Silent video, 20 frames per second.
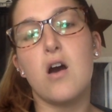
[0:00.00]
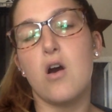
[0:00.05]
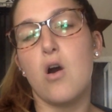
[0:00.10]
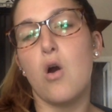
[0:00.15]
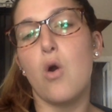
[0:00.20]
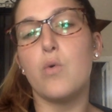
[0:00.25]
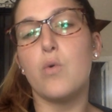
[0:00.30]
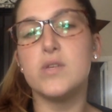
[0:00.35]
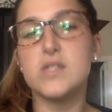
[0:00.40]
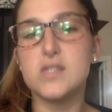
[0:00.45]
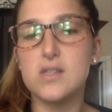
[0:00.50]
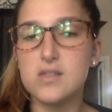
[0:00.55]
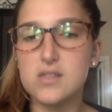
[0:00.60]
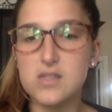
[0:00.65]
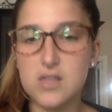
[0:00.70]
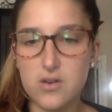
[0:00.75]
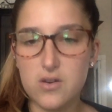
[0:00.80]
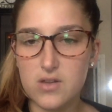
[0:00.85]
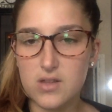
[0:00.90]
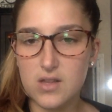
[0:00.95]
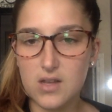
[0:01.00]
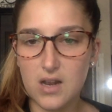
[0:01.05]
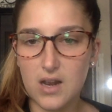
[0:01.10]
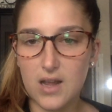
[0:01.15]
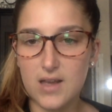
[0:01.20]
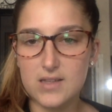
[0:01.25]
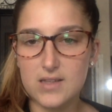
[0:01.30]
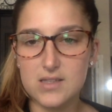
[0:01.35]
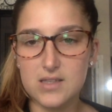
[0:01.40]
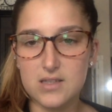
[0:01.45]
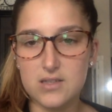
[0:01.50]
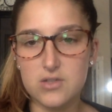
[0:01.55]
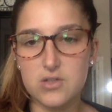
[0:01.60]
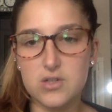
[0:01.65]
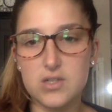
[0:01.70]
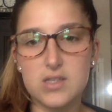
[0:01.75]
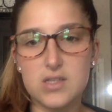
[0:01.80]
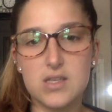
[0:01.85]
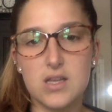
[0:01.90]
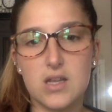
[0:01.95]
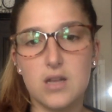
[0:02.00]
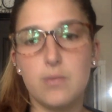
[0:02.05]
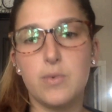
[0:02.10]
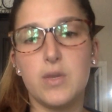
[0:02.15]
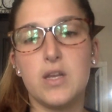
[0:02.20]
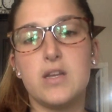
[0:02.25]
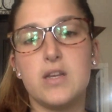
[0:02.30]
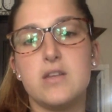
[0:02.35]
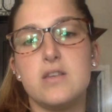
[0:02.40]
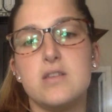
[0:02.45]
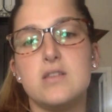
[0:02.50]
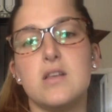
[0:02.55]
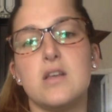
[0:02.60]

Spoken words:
always considering the client's interests and abilities